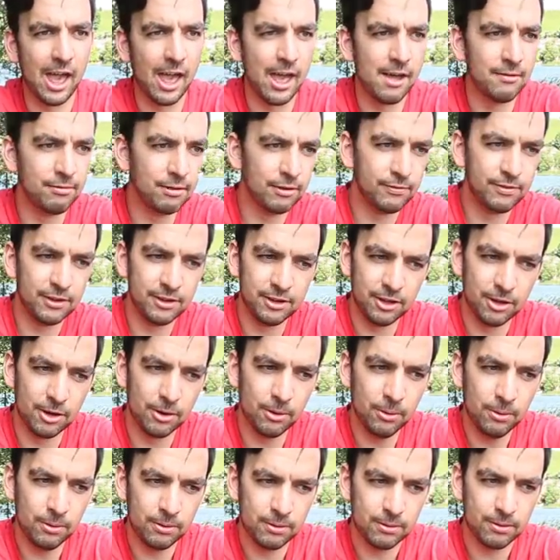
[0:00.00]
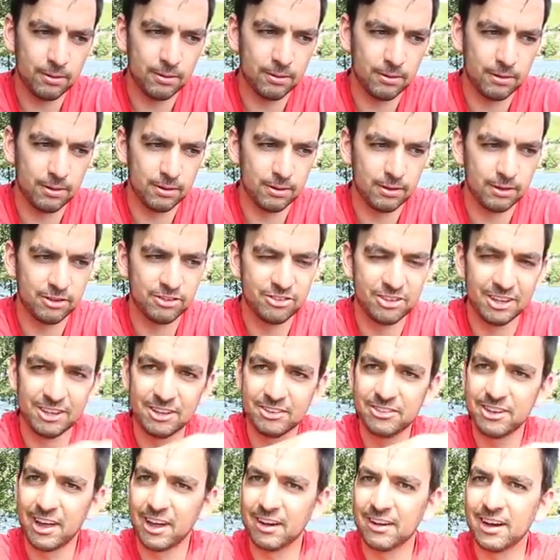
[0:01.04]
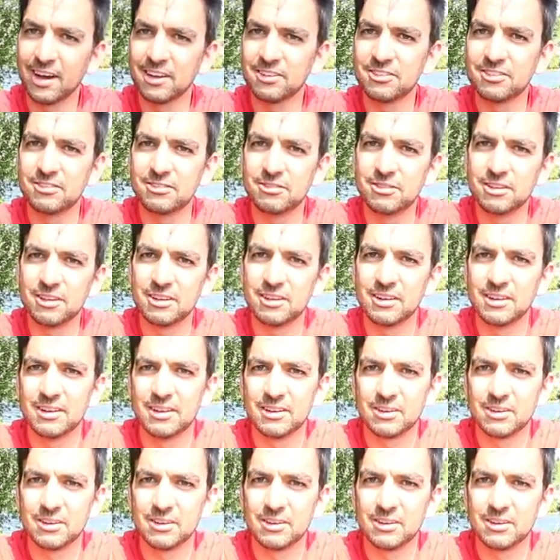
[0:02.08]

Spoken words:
every video since that last